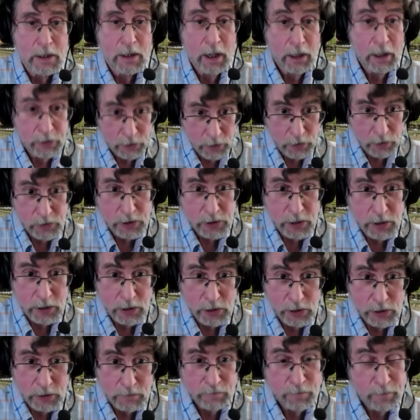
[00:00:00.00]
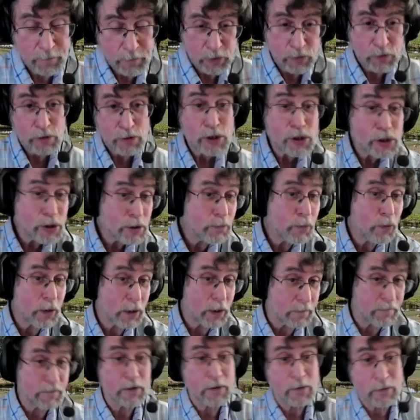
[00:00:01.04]
under those conditions. From a nutritional
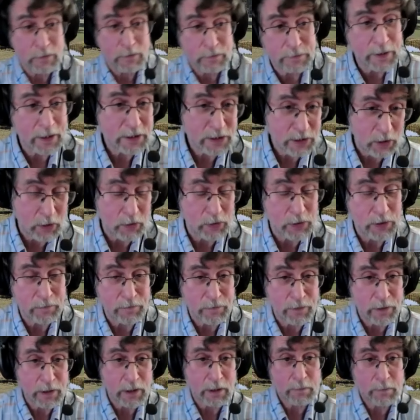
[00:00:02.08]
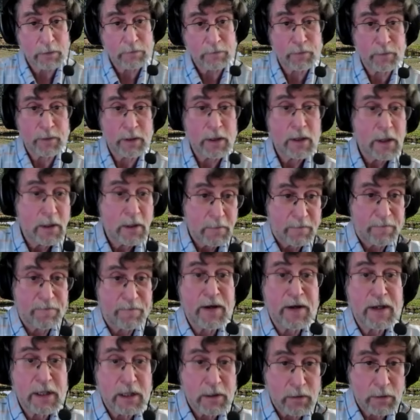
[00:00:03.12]
point of view, that's a whole different thing. But from a
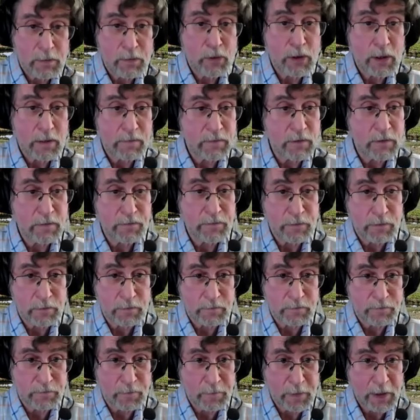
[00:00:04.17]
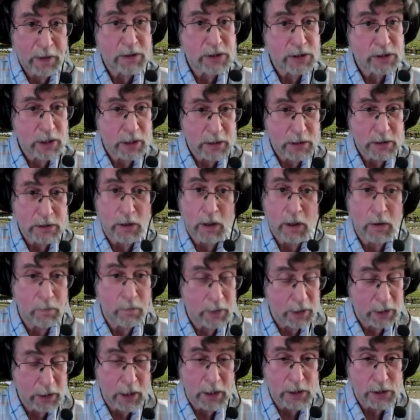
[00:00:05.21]
veterinary point of view for parasites, oh
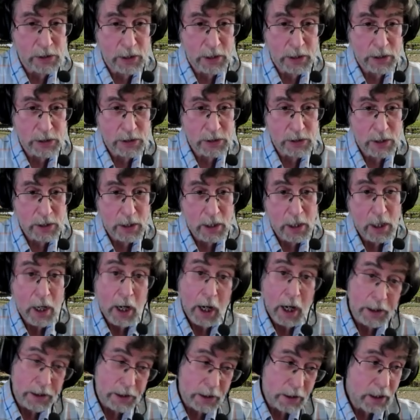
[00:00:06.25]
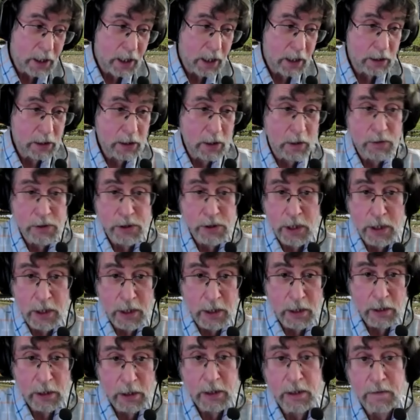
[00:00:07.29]
my gosh, yes. On the other hand, goats can
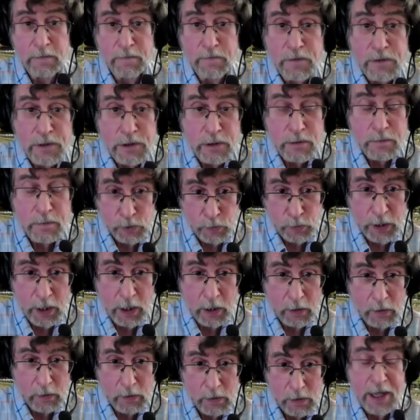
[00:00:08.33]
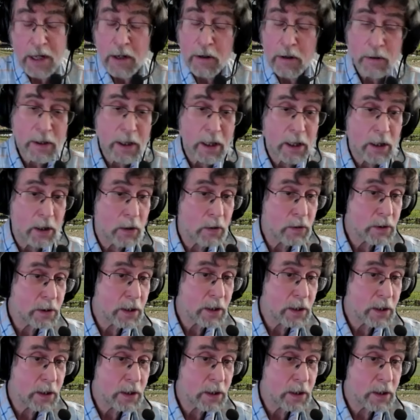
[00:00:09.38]
eat leaves, which we know. They don't get oak